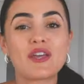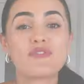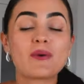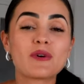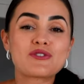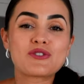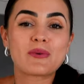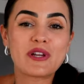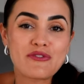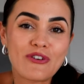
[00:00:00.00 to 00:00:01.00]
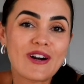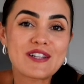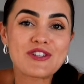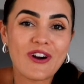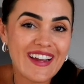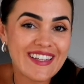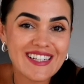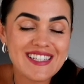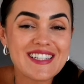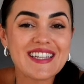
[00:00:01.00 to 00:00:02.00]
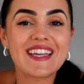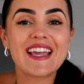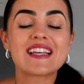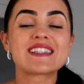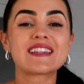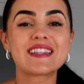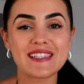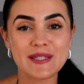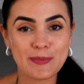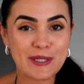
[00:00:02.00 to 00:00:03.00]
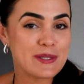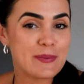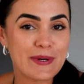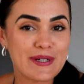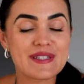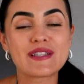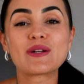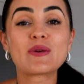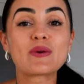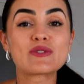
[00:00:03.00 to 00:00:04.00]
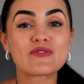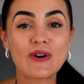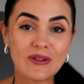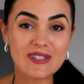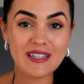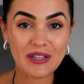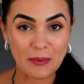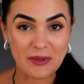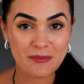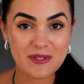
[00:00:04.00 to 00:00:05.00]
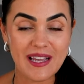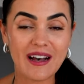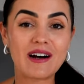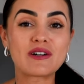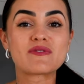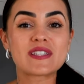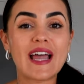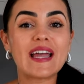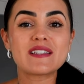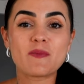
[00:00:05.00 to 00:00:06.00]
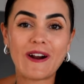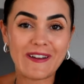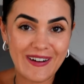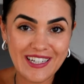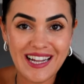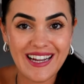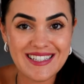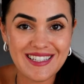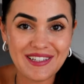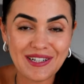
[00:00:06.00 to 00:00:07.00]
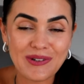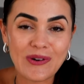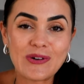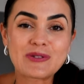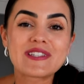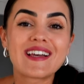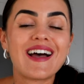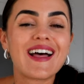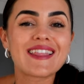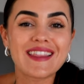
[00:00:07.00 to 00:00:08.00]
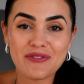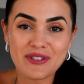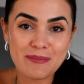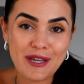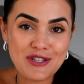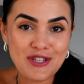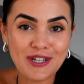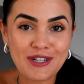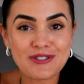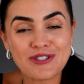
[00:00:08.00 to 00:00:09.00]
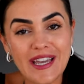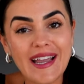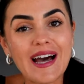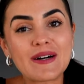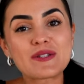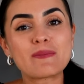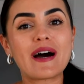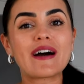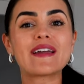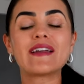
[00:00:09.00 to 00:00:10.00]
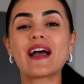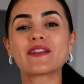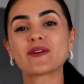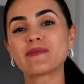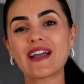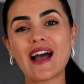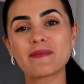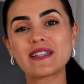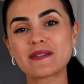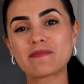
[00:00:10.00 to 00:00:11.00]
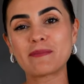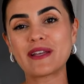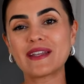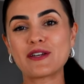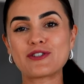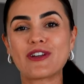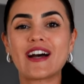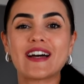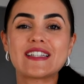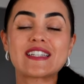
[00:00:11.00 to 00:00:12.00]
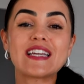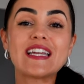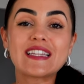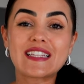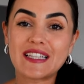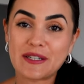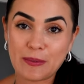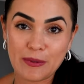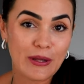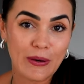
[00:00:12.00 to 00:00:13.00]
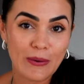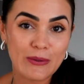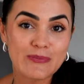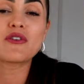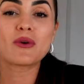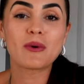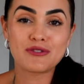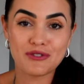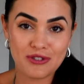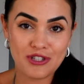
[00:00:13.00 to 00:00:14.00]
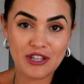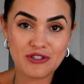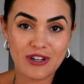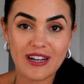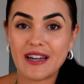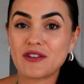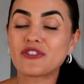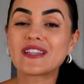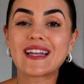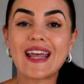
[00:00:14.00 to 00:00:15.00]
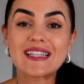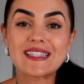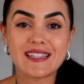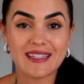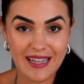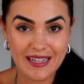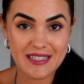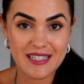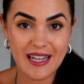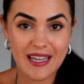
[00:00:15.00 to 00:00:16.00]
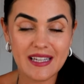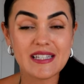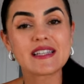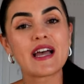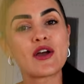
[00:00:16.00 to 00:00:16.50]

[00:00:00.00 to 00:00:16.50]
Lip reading: If you want to reinforce your identity as a disciplined person who's focusing on themselves and prioritizing their goals, definitely make sure to check out my Atomic Habits Implementation Guide in the link below. If you want to change your life in the next 90 days,